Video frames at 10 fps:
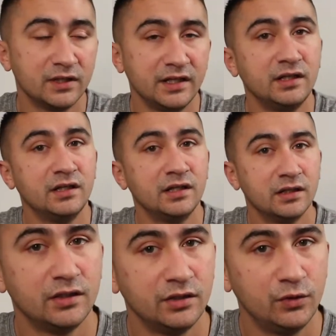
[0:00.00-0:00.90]
in
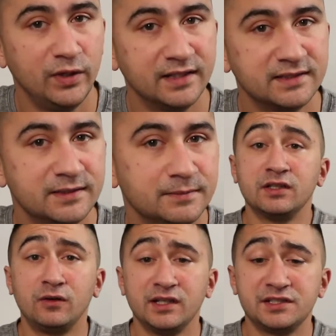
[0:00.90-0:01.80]
2 days.
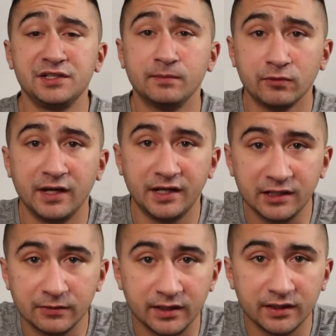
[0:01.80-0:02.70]
So let's jump right
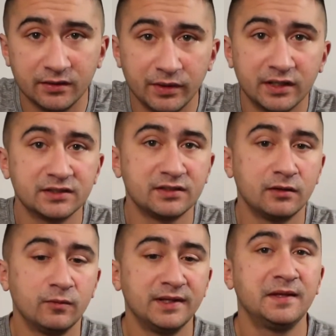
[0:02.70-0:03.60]
into it. We're going to
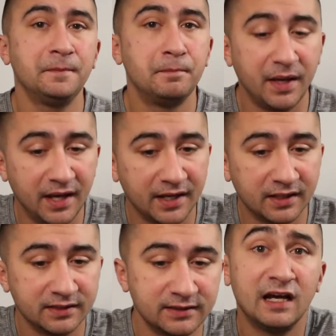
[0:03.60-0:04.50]
start with the
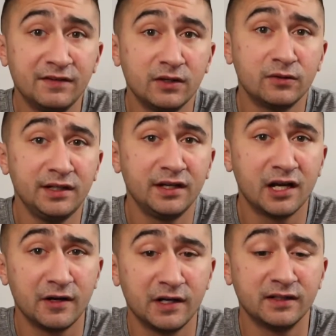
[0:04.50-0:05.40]
bags. Having only a
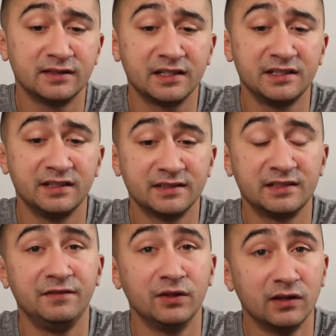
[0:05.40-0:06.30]
carry-on is actually going to
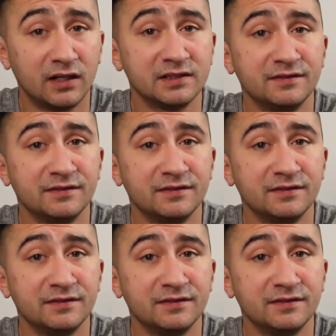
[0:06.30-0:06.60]
save you lots